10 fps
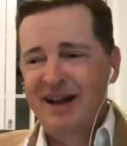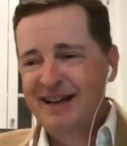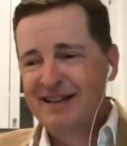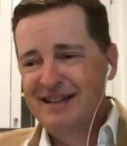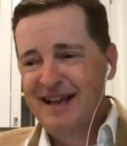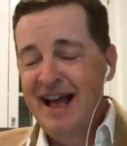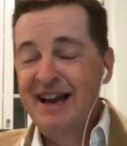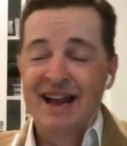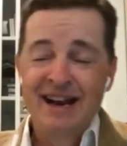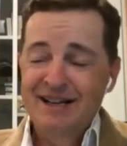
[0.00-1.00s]
it,
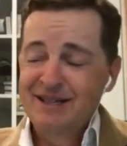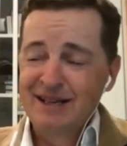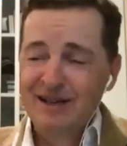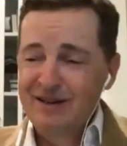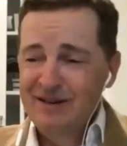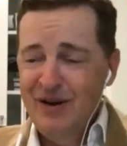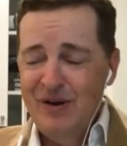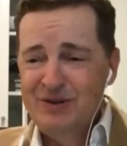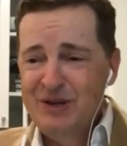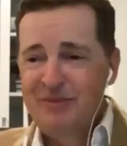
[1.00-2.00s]
and actually
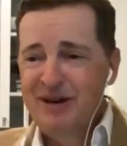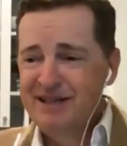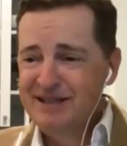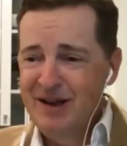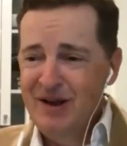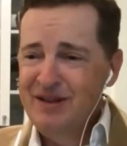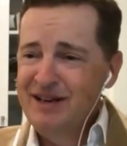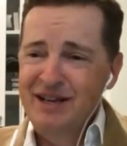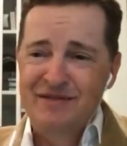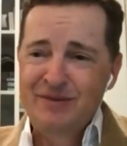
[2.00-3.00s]
long-term readers know
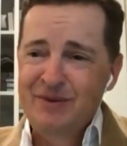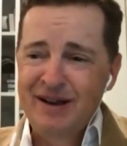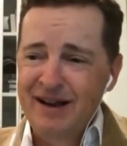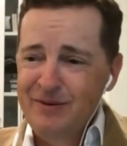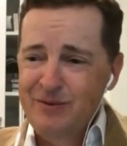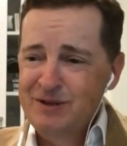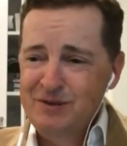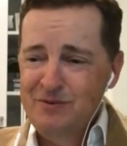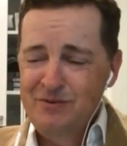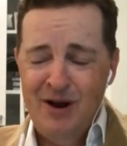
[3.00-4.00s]
that even when I
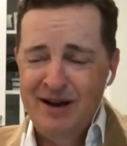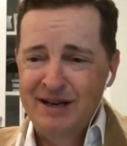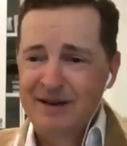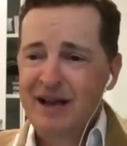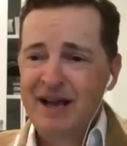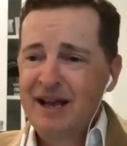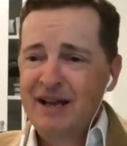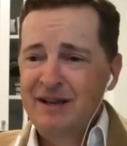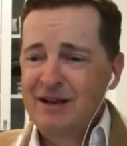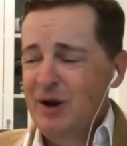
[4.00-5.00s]
was writing,
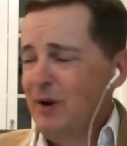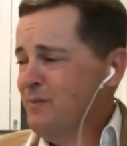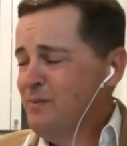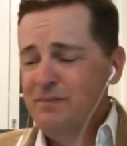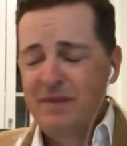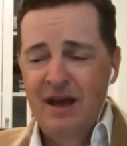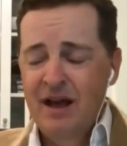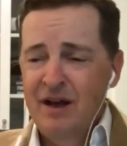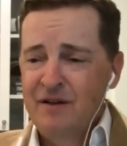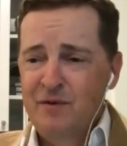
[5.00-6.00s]
you know,
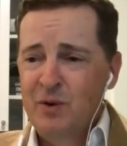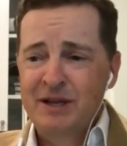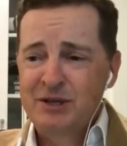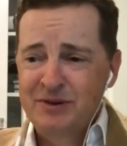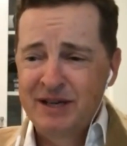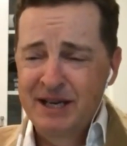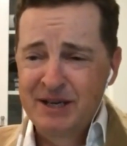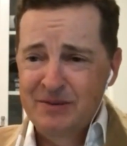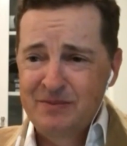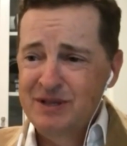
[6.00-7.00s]
Four Legendary
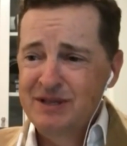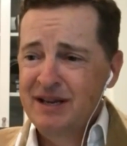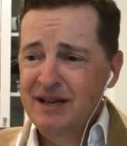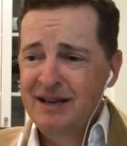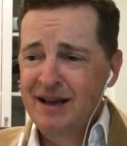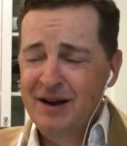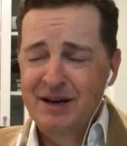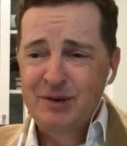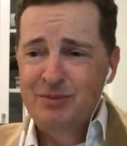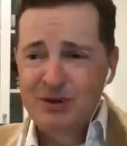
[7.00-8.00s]
Kingdoms, and I
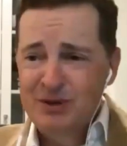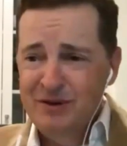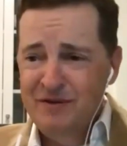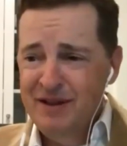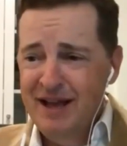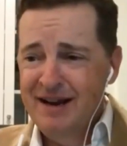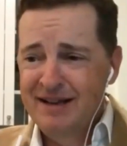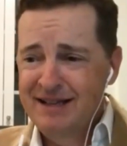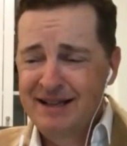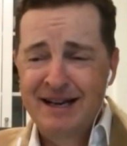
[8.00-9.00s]
did a book tour for that,
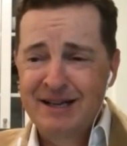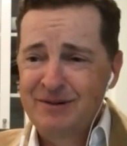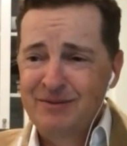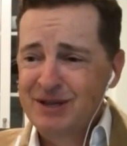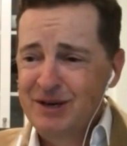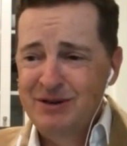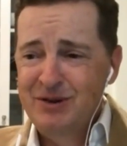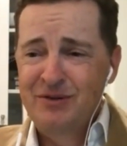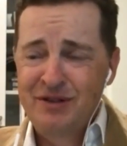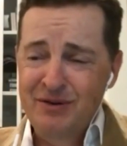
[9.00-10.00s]
I said the next one was going to be
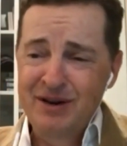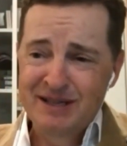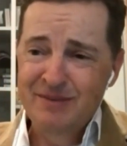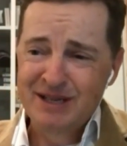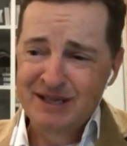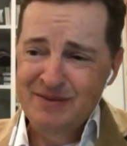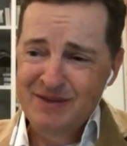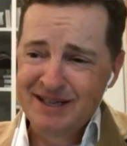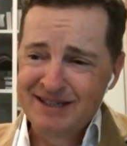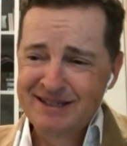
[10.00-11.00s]
called The Three Something
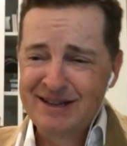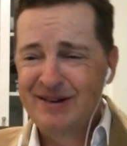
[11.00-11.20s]
Somethings. So